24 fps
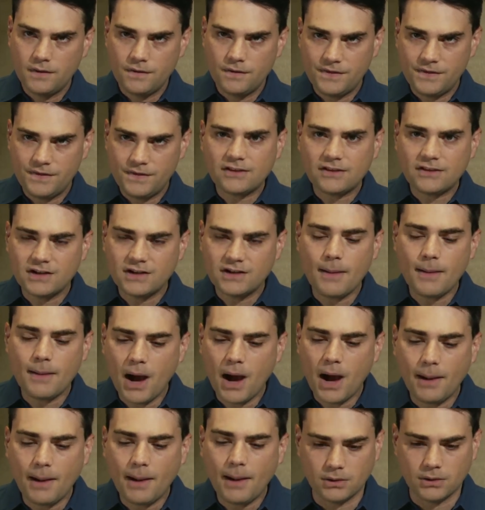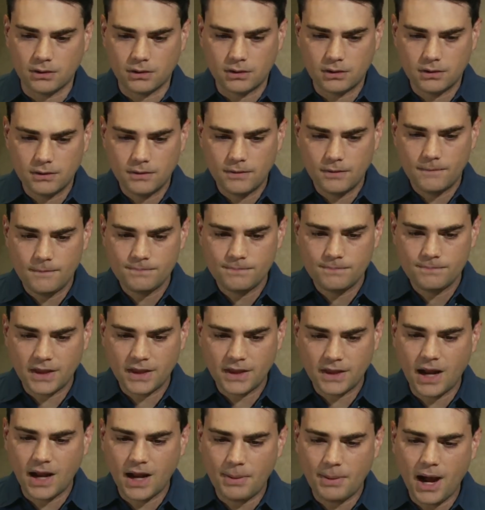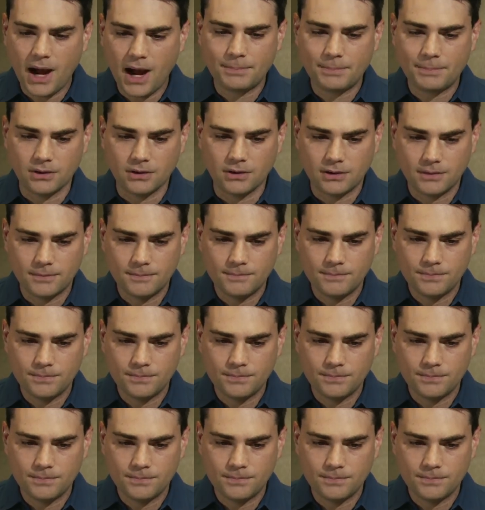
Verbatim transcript: that's not popular. That's not popular.